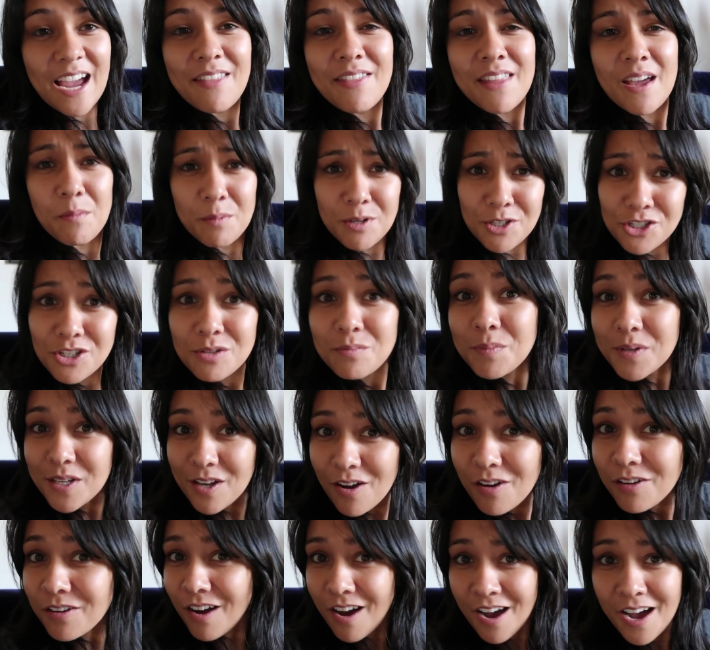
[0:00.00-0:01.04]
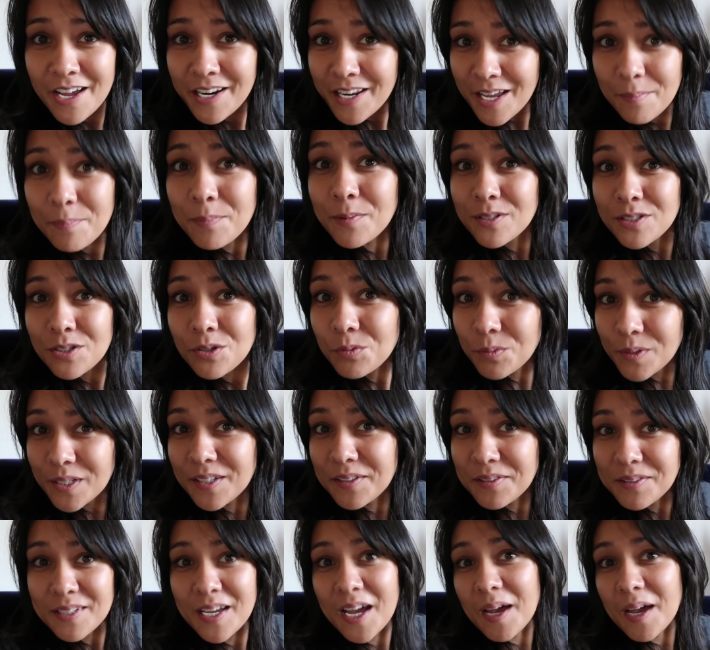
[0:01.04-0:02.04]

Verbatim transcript: and then we should be all caught up into real